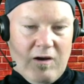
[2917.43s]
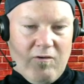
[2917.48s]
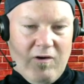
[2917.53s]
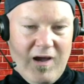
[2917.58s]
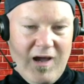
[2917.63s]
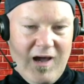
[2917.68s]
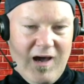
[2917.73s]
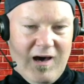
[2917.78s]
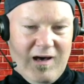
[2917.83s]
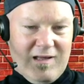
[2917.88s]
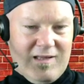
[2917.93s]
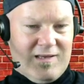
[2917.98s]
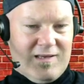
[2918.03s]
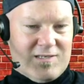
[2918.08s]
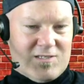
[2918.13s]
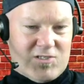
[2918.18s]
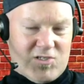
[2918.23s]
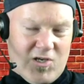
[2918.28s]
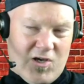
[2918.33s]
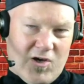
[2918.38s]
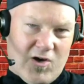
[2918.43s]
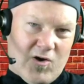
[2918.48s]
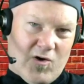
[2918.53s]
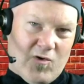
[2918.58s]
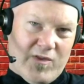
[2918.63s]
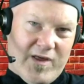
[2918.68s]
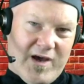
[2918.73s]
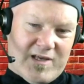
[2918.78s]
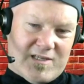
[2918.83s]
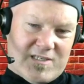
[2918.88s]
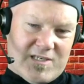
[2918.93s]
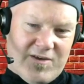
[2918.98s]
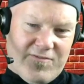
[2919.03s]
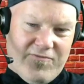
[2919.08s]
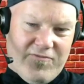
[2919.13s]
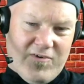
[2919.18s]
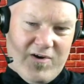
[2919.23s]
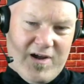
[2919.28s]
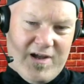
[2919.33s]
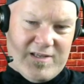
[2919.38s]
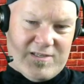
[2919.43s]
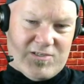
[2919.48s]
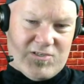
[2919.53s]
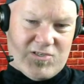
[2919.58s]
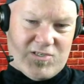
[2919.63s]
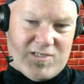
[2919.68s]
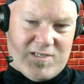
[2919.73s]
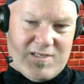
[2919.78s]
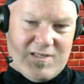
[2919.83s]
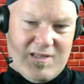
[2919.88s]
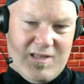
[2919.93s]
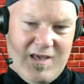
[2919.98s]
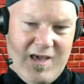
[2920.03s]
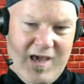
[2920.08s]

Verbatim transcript: Well, so that's it, friends.